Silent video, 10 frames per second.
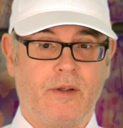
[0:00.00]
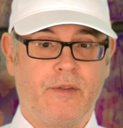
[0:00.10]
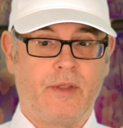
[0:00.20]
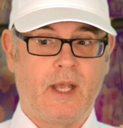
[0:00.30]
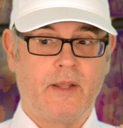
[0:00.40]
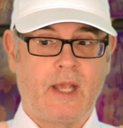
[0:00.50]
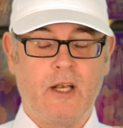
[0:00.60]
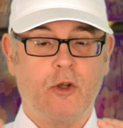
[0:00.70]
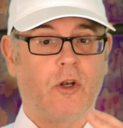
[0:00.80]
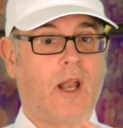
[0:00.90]
they
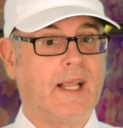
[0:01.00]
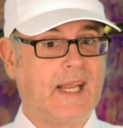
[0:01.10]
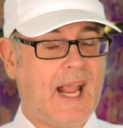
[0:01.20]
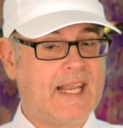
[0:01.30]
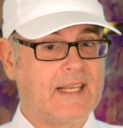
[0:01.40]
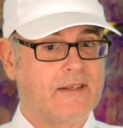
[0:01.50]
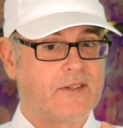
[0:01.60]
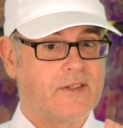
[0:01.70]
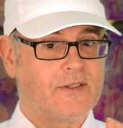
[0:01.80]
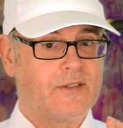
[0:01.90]
look like
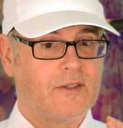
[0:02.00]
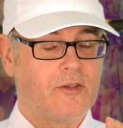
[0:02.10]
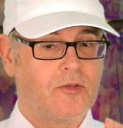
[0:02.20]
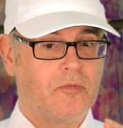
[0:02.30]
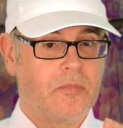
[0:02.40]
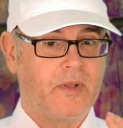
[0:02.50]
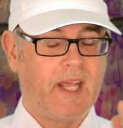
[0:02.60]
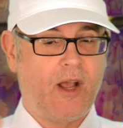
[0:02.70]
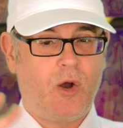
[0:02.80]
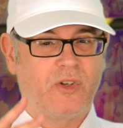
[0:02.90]
cakes, but
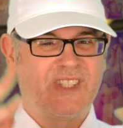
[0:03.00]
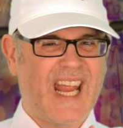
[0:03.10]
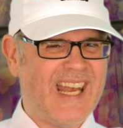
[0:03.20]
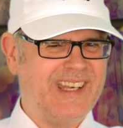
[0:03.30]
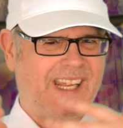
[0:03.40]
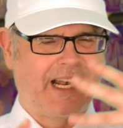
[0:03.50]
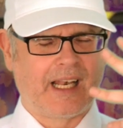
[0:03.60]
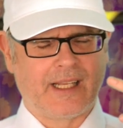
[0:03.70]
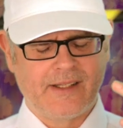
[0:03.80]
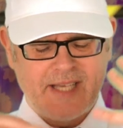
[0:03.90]
they are
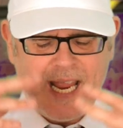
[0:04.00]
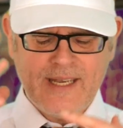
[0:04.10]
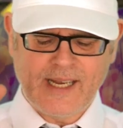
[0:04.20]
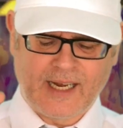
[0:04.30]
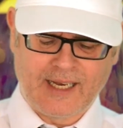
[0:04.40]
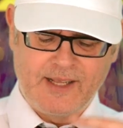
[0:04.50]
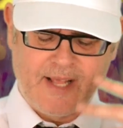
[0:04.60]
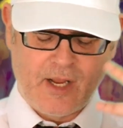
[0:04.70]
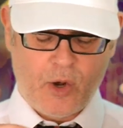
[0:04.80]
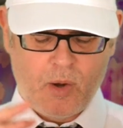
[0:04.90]
technically
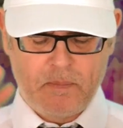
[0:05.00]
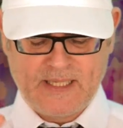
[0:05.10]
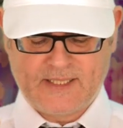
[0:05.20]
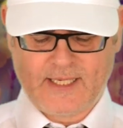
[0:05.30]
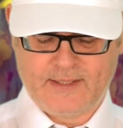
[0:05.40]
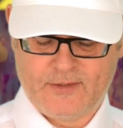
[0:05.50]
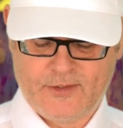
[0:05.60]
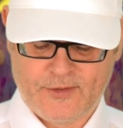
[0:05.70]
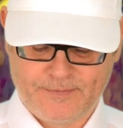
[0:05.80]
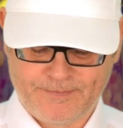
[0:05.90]
they are biscuits.